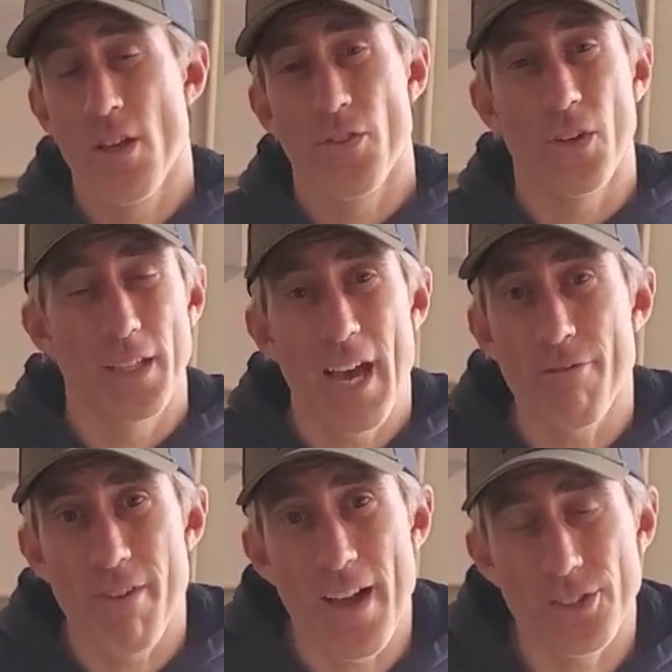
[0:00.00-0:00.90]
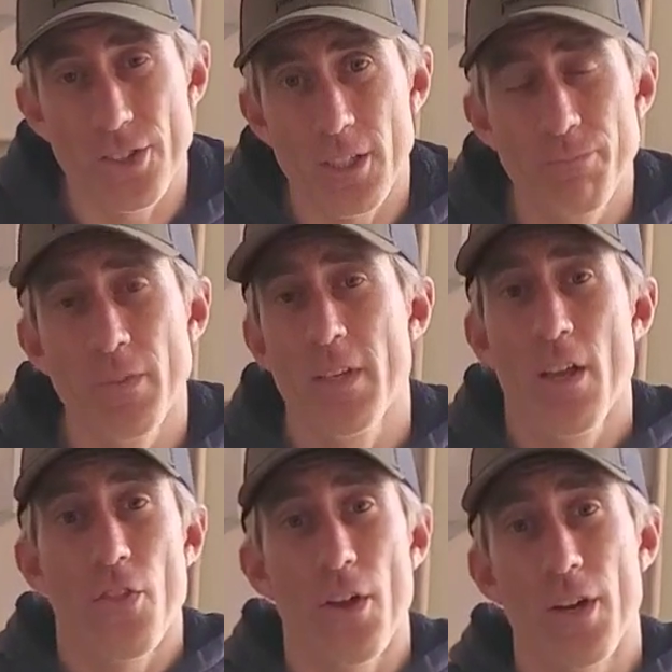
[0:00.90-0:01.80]
They're a lot faster.
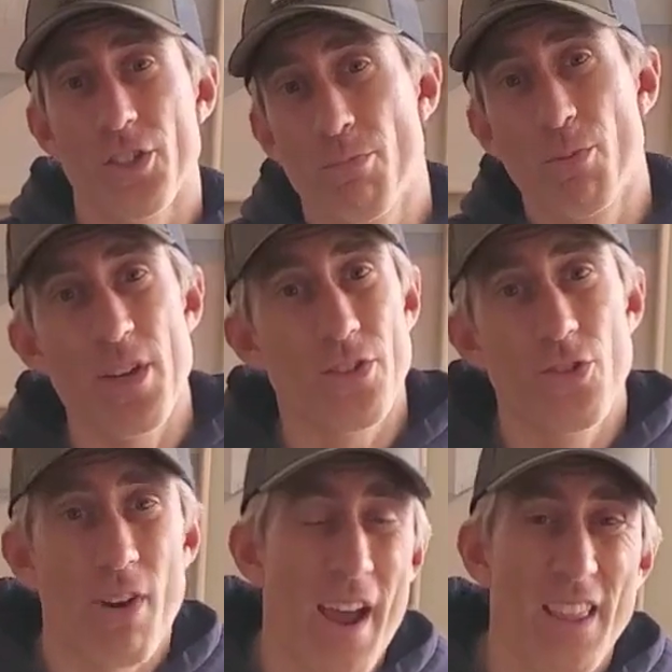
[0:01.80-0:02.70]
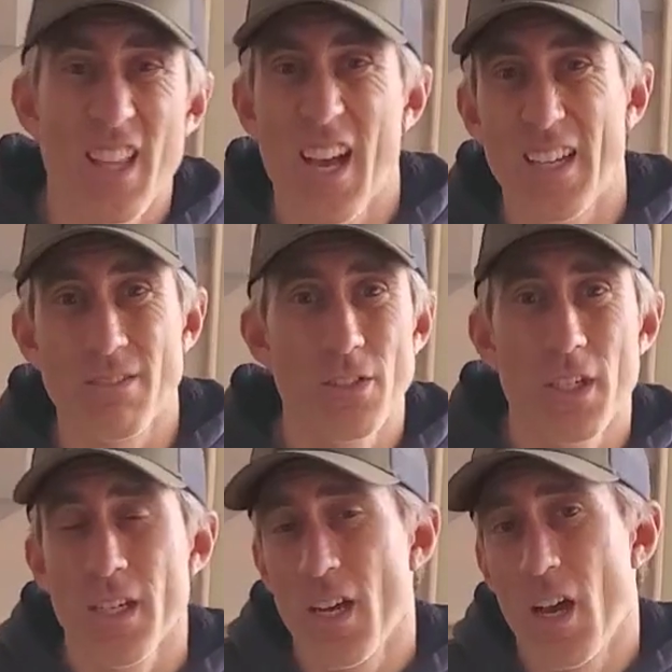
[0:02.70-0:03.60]
They're a sprint triathlon
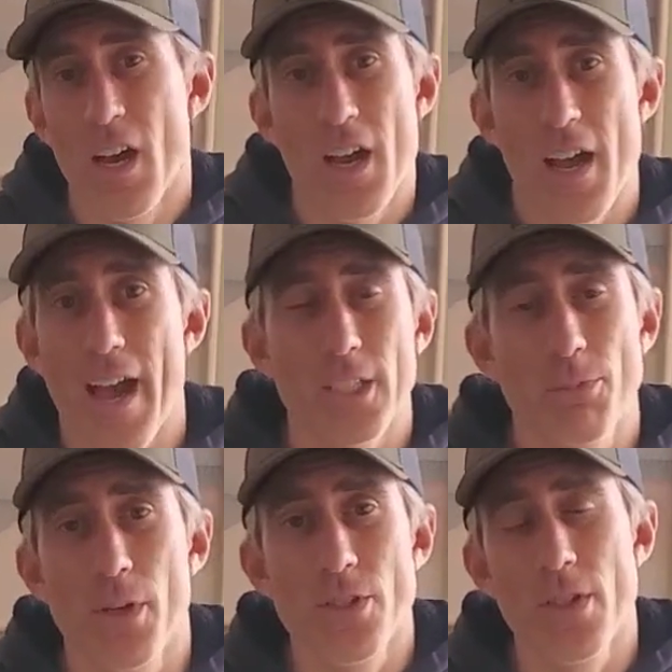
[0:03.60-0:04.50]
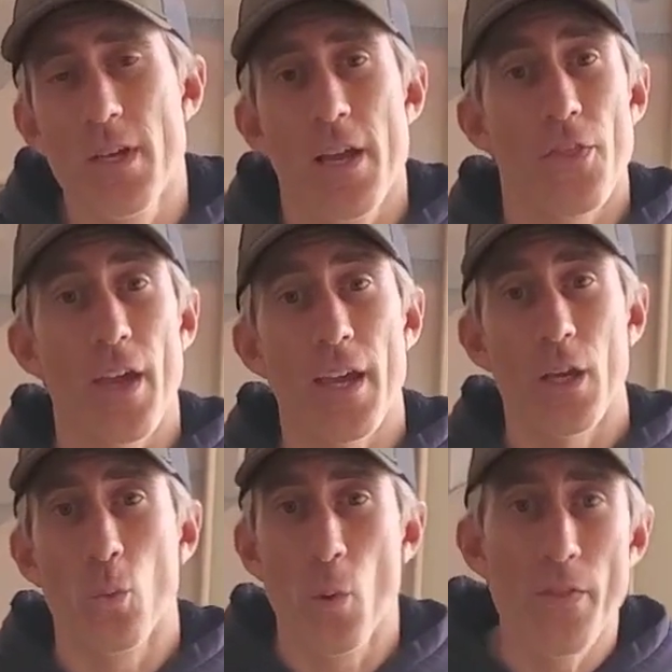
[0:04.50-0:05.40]
expert.
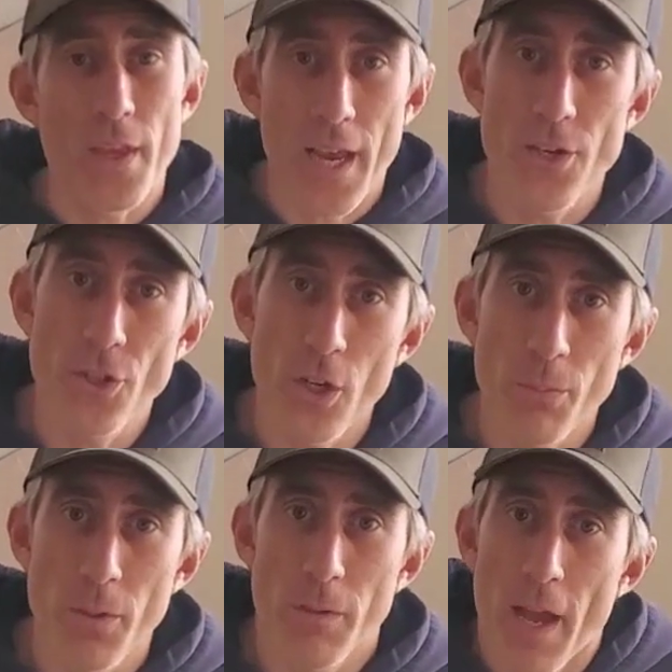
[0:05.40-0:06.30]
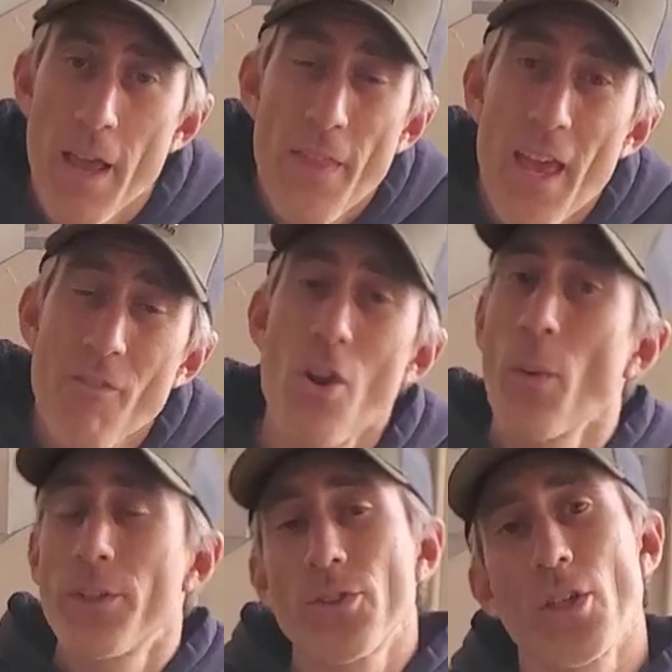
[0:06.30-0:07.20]
They win the age group and they have
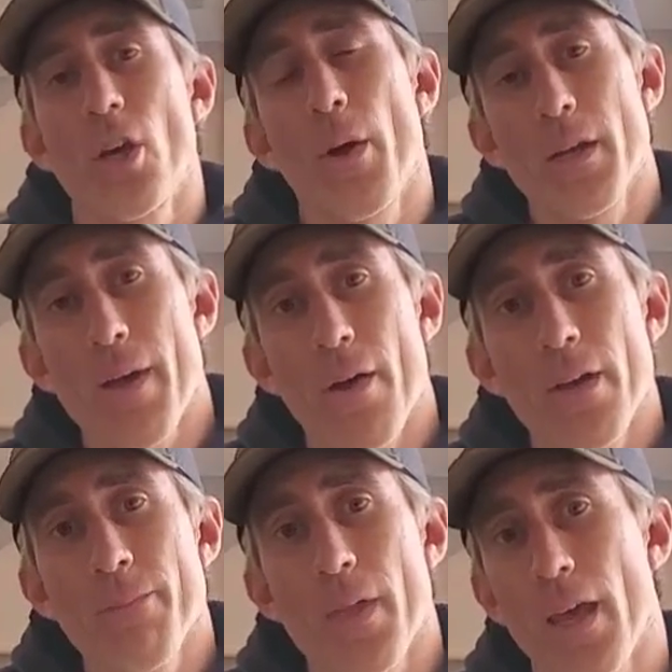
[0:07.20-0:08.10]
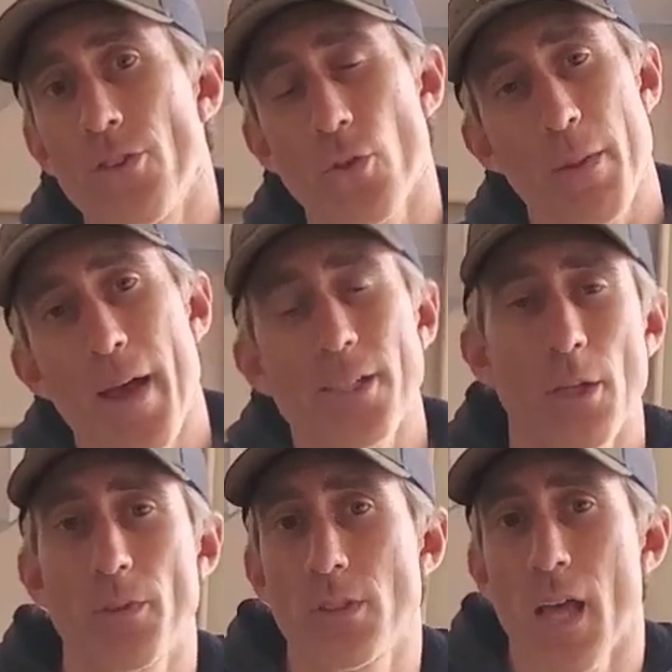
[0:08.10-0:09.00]
no interest in going to Maui. And so they pass
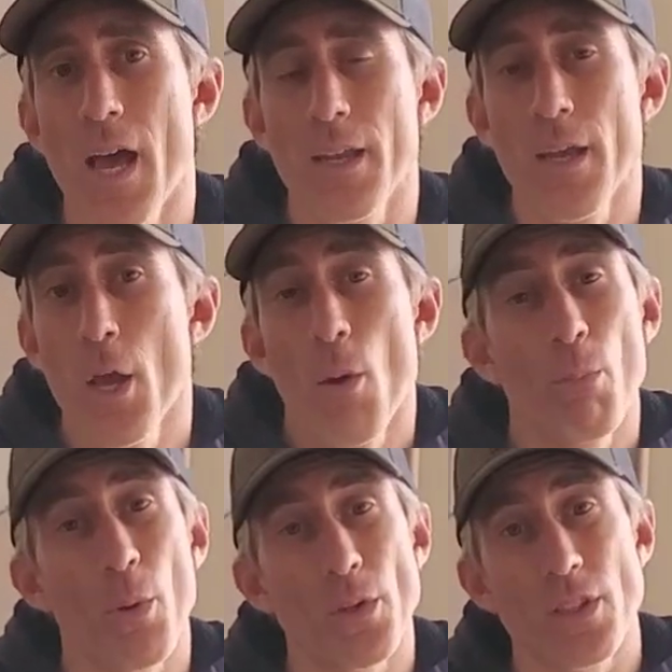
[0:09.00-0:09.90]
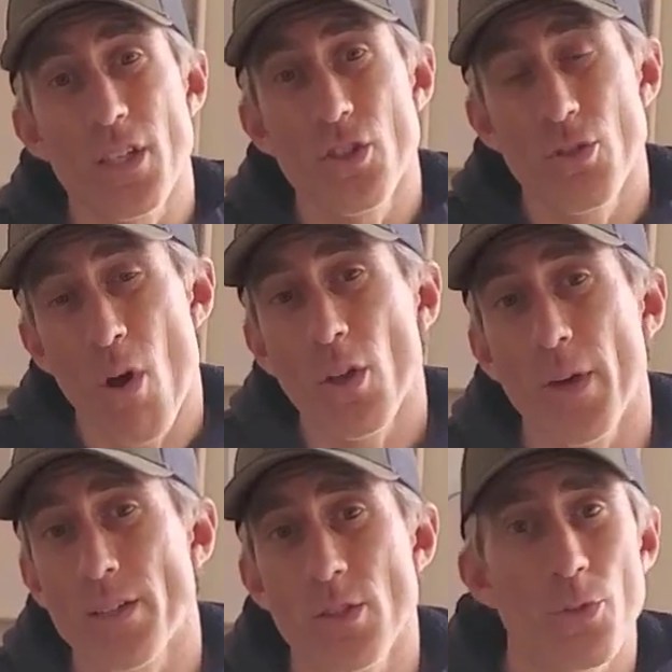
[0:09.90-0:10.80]
up the slot. But with these smaller
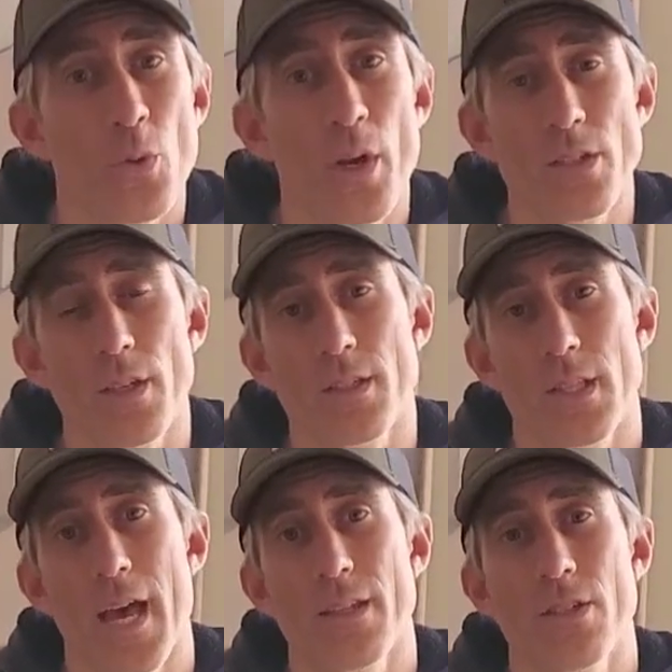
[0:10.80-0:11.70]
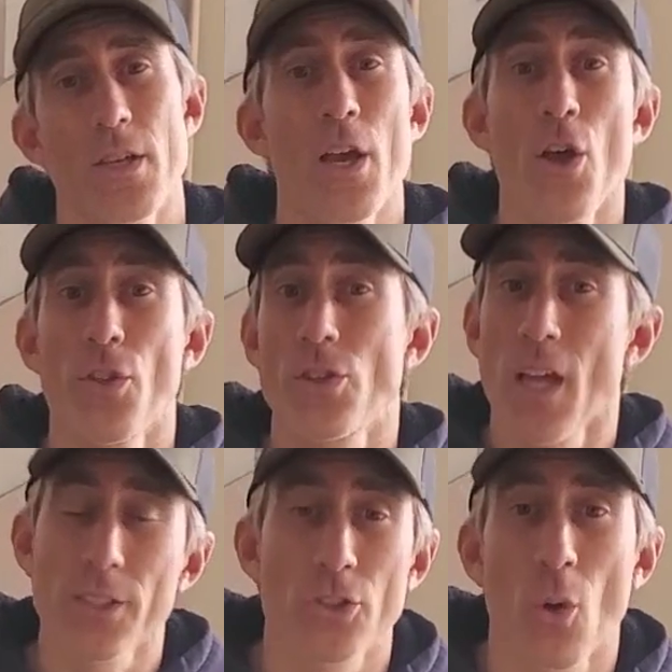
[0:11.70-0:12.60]
races with 26 slots, the
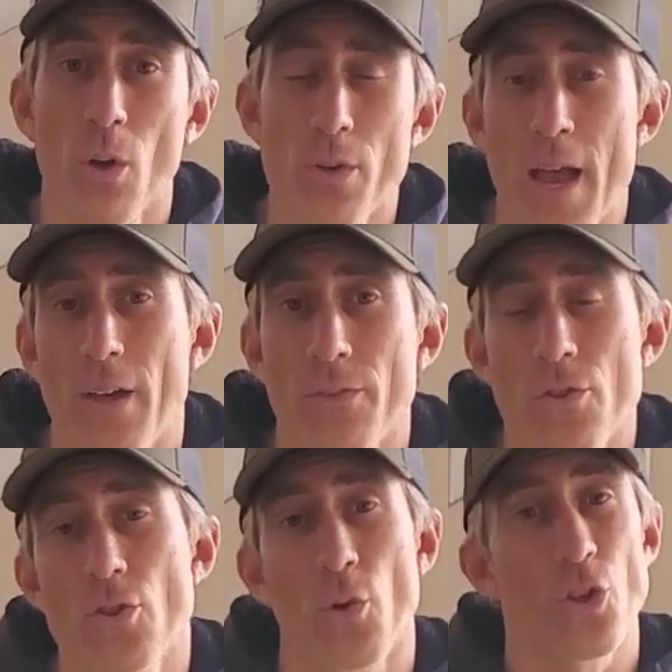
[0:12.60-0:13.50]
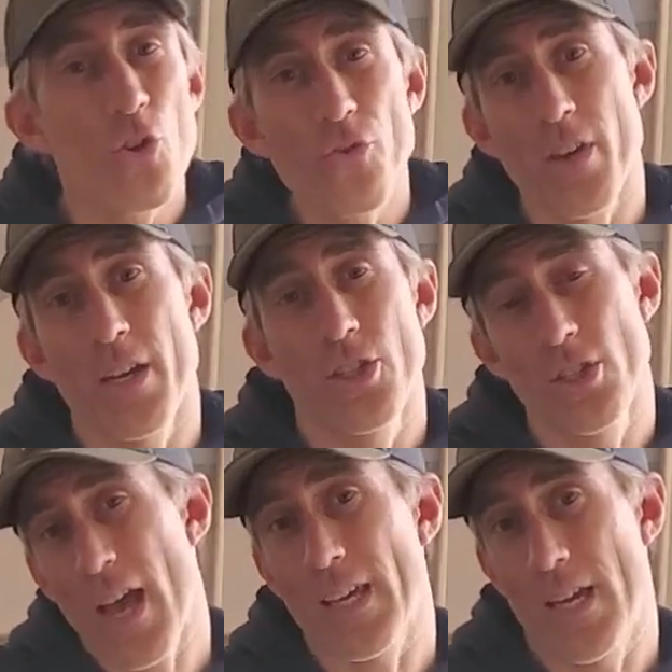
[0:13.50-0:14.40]
slots don't roll down. So you finish
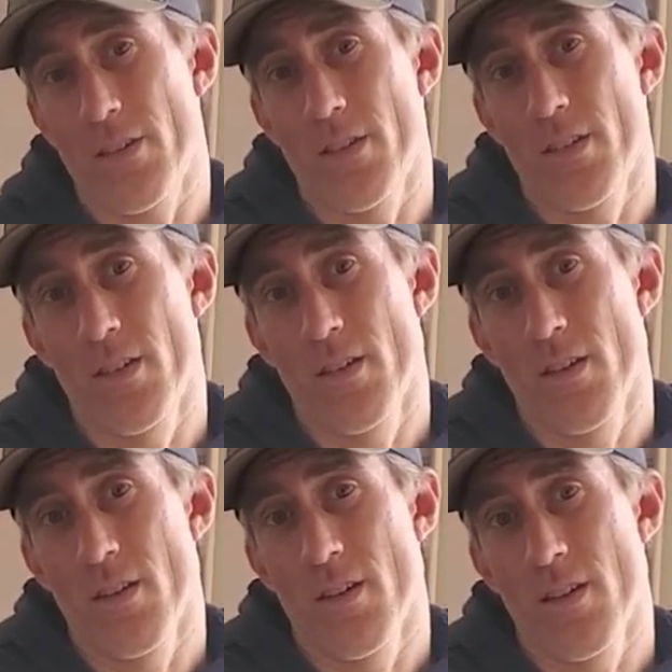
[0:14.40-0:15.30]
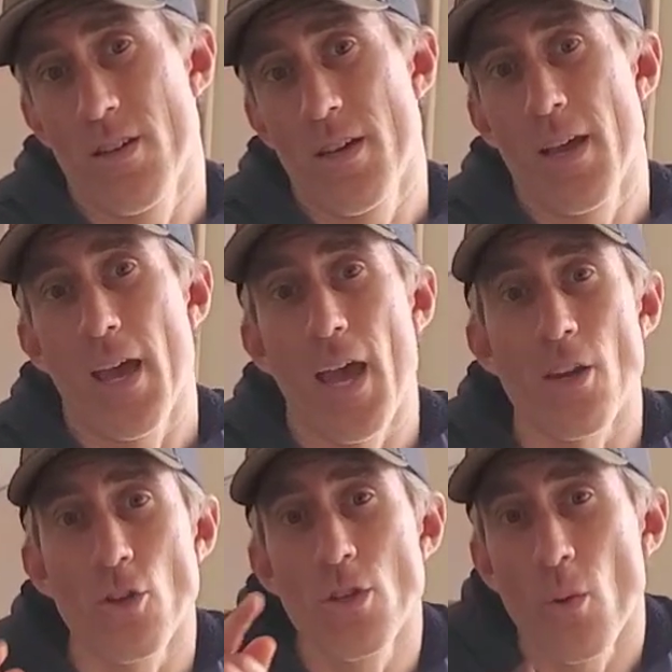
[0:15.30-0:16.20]
second
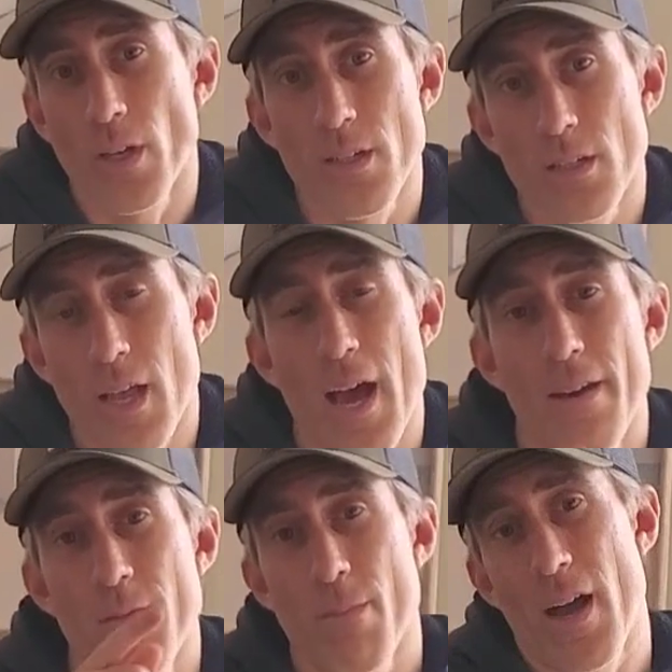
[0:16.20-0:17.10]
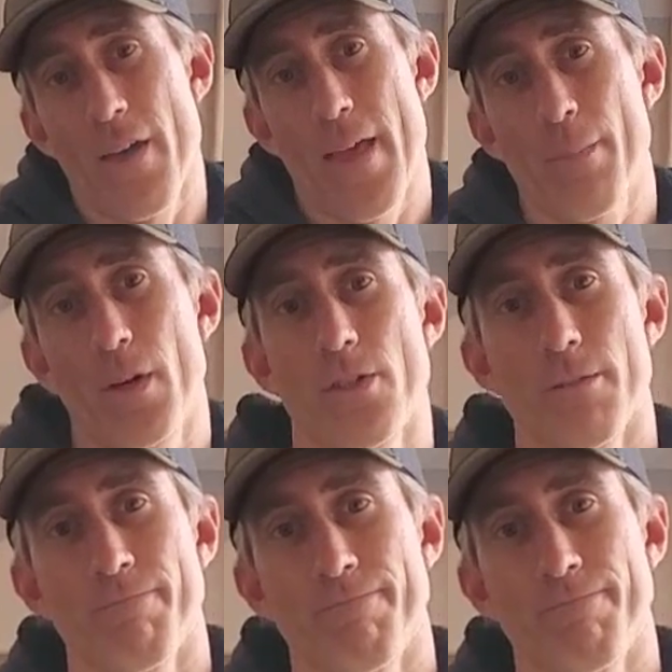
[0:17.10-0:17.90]
and you don't get a slot behind that person.